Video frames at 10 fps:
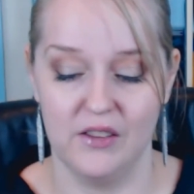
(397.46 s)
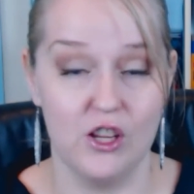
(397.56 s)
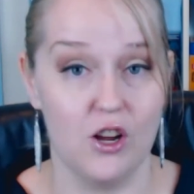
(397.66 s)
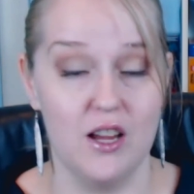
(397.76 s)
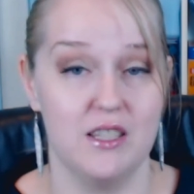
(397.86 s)

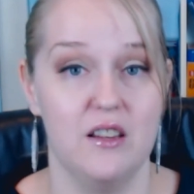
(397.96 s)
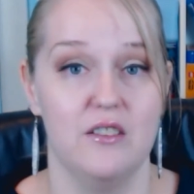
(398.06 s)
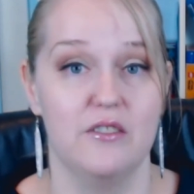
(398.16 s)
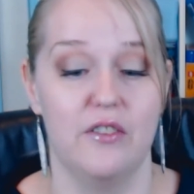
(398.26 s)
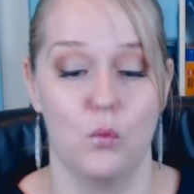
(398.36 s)
If you guys
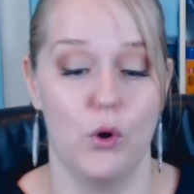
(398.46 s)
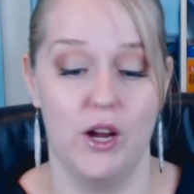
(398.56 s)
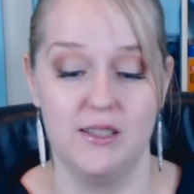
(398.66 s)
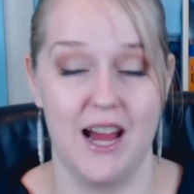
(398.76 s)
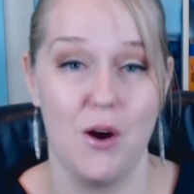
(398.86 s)
have
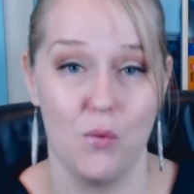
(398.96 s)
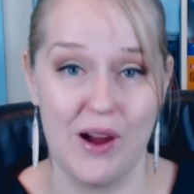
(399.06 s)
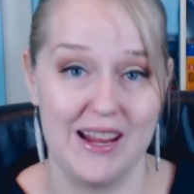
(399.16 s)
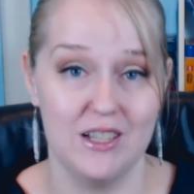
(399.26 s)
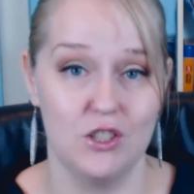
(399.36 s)
worked out a
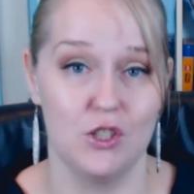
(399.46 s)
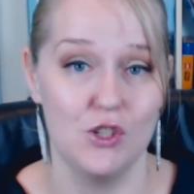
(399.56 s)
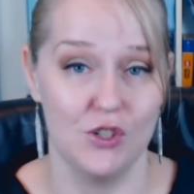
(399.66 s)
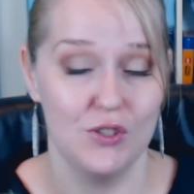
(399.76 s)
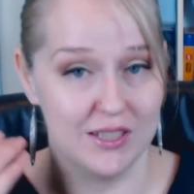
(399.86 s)
way
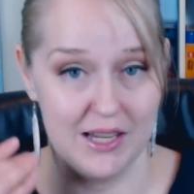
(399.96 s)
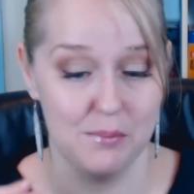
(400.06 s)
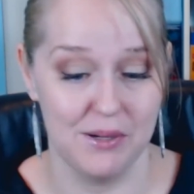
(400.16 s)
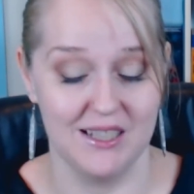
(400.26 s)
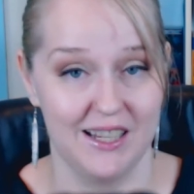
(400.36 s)
to use
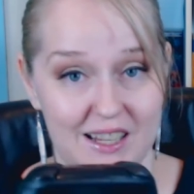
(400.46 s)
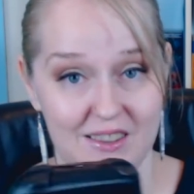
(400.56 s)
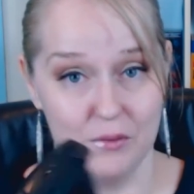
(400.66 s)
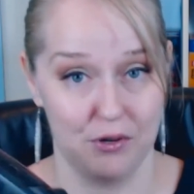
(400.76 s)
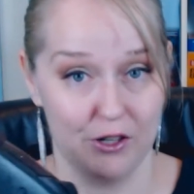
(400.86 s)
earbuds
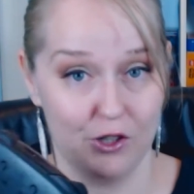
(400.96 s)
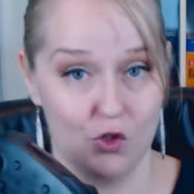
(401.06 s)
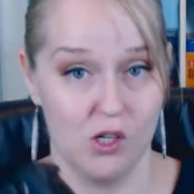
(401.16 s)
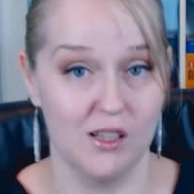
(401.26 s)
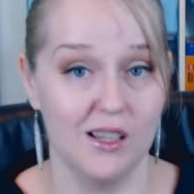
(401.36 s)
in the Pro
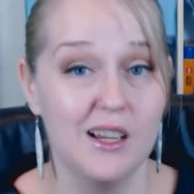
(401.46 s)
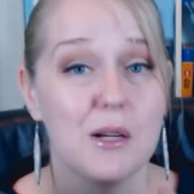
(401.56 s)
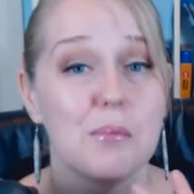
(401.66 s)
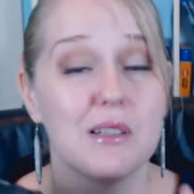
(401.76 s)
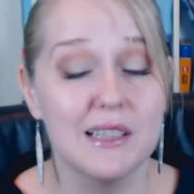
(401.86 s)
Controller,
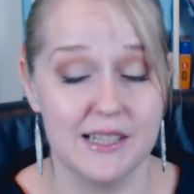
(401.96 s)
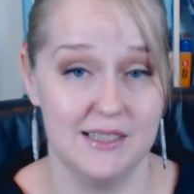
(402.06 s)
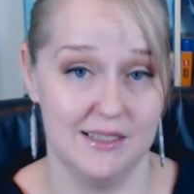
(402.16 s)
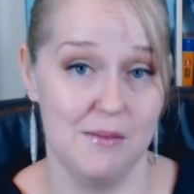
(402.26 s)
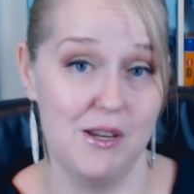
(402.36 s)

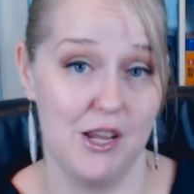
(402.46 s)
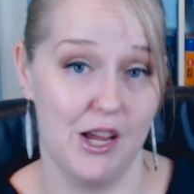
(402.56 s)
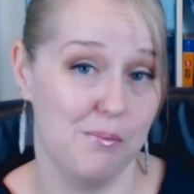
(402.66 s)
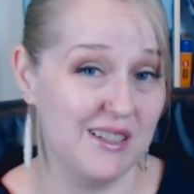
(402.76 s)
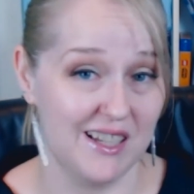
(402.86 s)
please let me
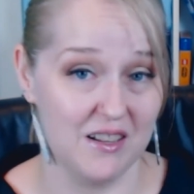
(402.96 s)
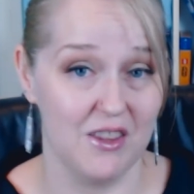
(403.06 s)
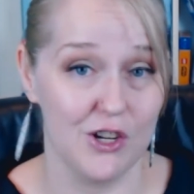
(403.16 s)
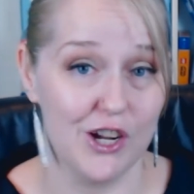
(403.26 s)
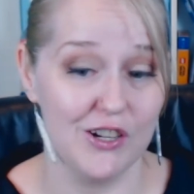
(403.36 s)
know. Put it
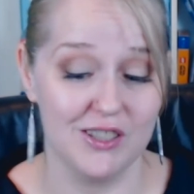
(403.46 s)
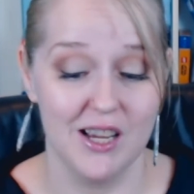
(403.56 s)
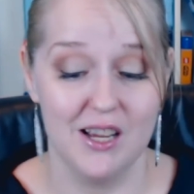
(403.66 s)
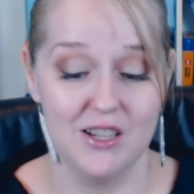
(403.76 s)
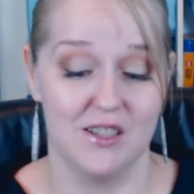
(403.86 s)
down in the
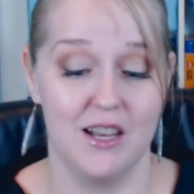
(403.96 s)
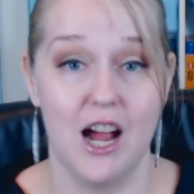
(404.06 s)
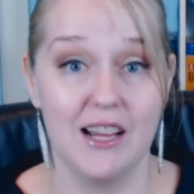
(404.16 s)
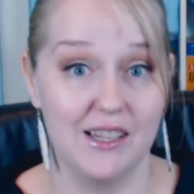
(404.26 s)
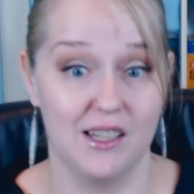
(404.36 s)
notes so
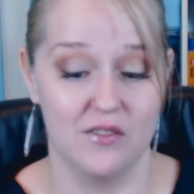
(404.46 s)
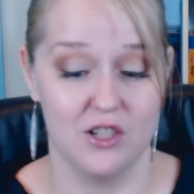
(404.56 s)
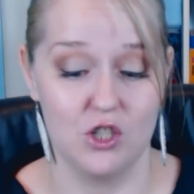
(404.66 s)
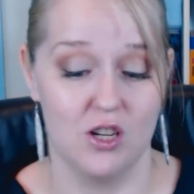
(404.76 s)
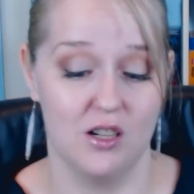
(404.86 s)
that I can
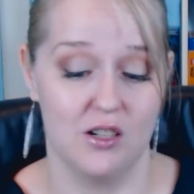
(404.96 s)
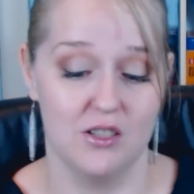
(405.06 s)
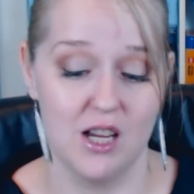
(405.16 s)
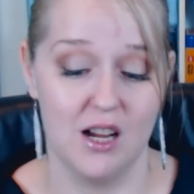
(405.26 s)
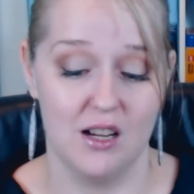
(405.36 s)
give it a shot,
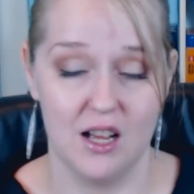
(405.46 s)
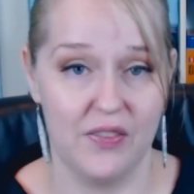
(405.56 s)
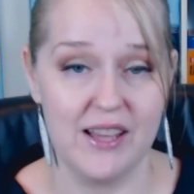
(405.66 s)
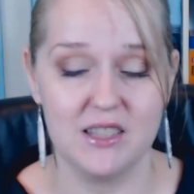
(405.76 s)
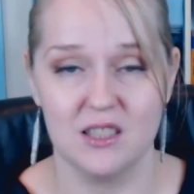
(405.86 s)
because
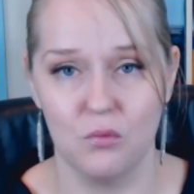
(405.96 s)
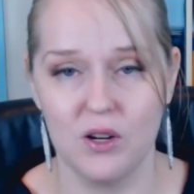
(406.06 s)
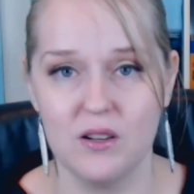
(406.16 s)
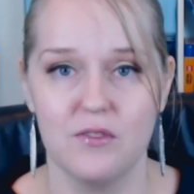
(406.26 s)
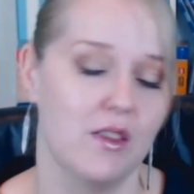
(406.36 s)
that's
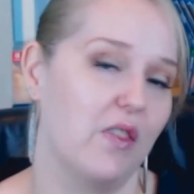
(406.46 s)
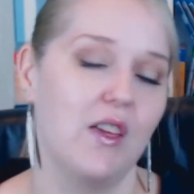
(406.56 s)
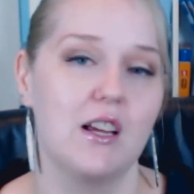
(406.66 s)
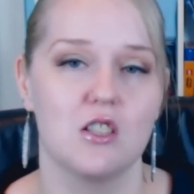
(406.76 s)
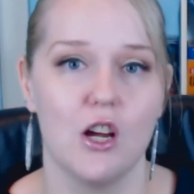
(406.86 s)
one of the
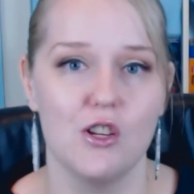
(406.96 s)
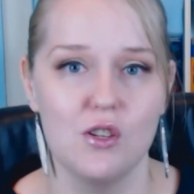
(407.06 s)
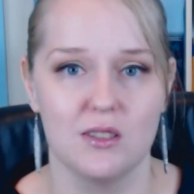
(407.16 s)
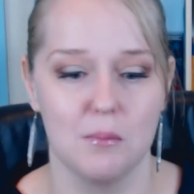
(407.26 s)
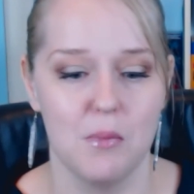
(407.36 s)
things I
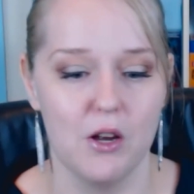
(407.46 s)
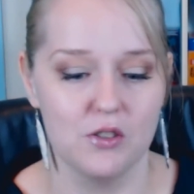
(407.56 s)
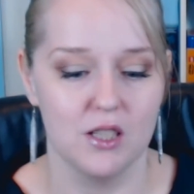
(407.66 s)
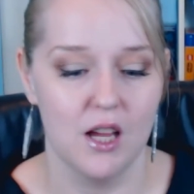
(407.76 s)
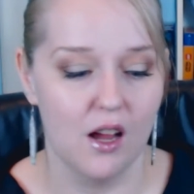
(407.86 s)
use the
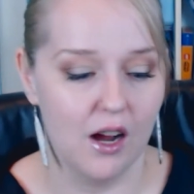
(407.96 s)
most.